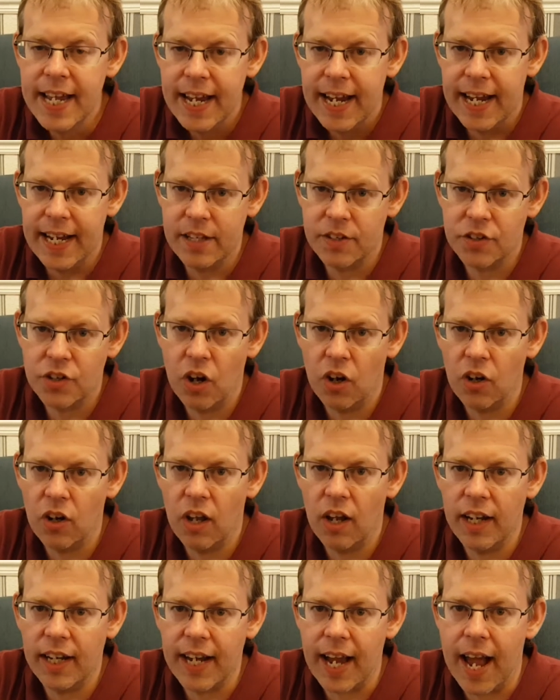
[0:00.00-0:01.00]
it's not
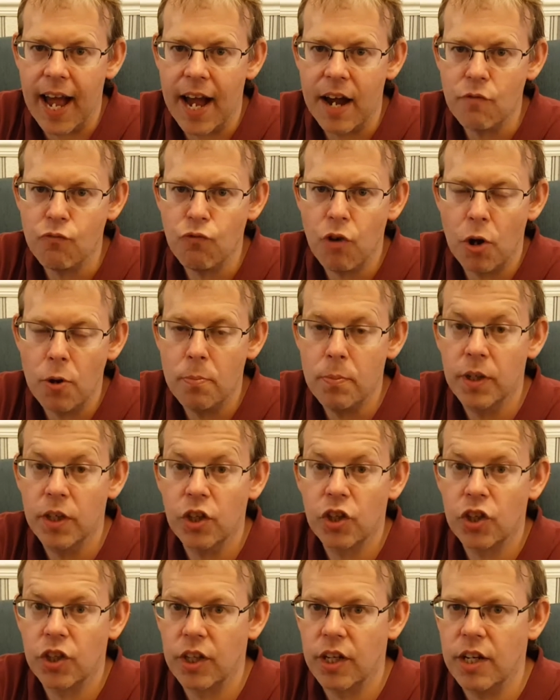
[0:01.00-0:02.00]
like our Roman
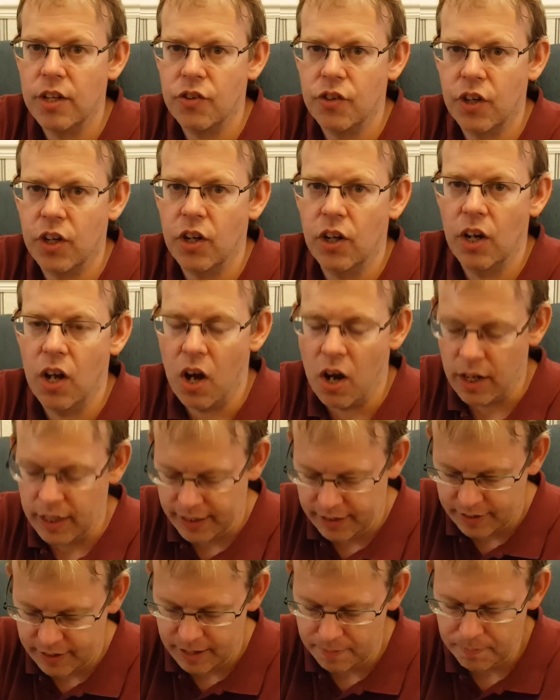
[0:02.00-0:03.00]
surgical
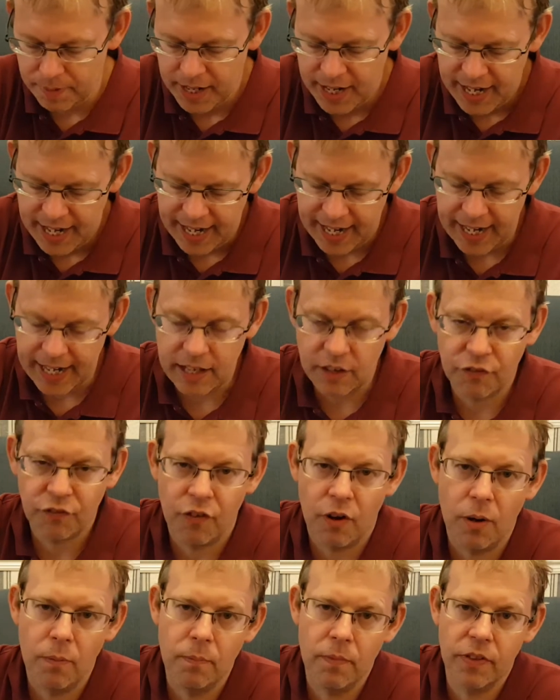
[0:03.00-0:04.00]
item, it's
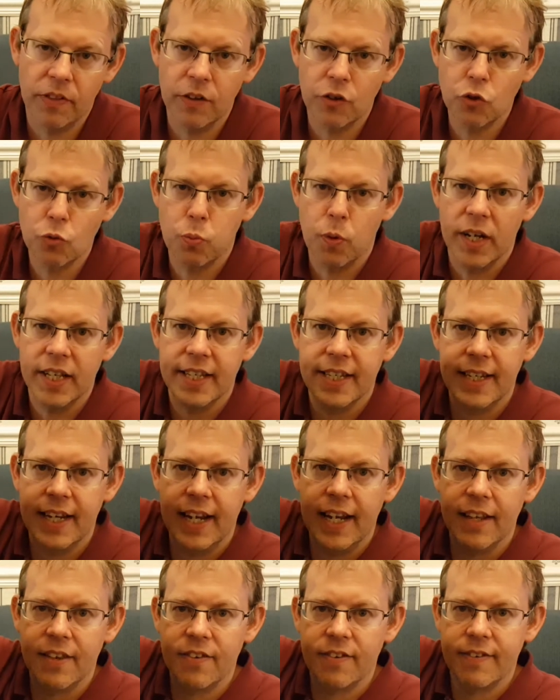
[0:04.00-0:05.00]
from the
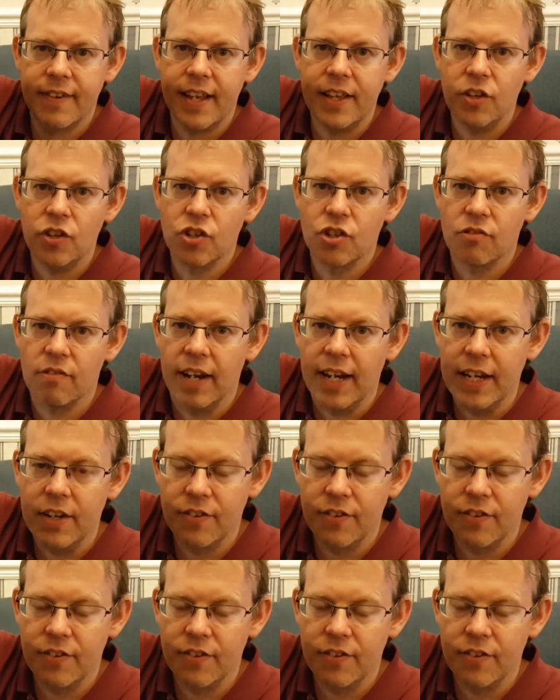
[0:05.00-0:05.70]
20th century.